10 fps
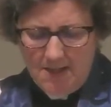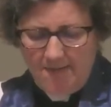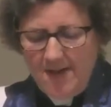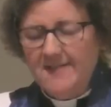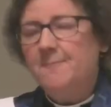A
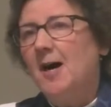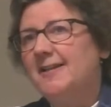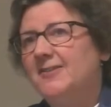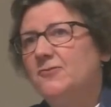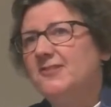friend of
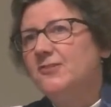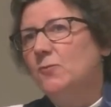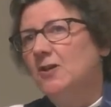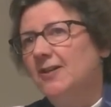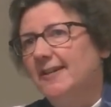mine used to
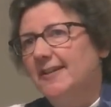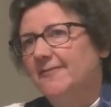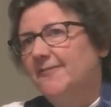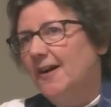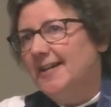work
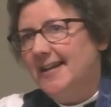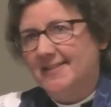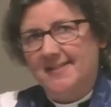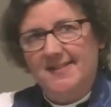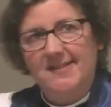in
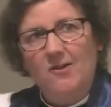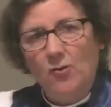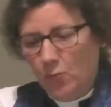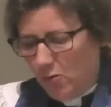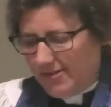finance
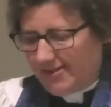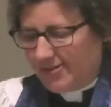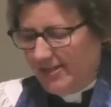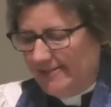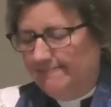on Wall
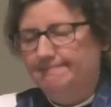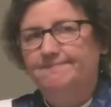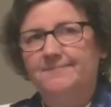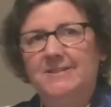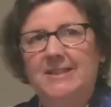Street.
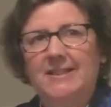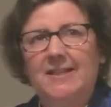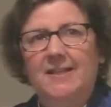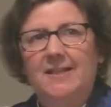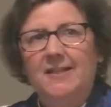
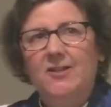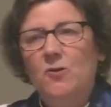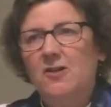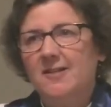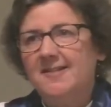He
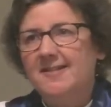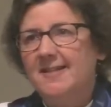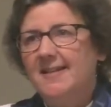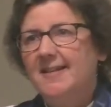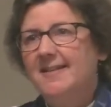worked
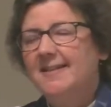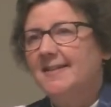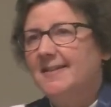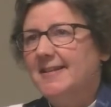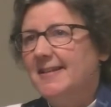in
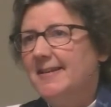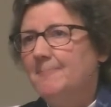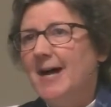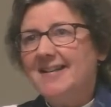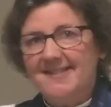the
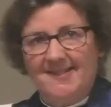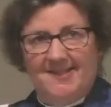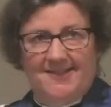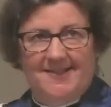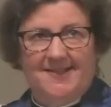
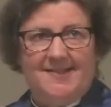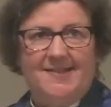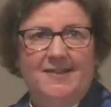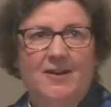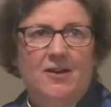bastions
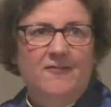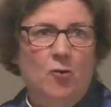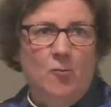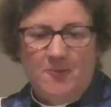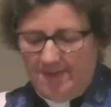of
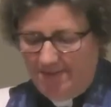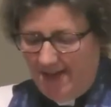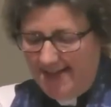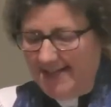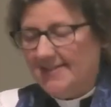corporate
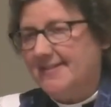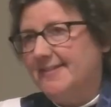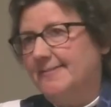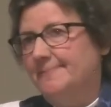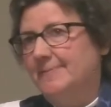
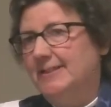finance,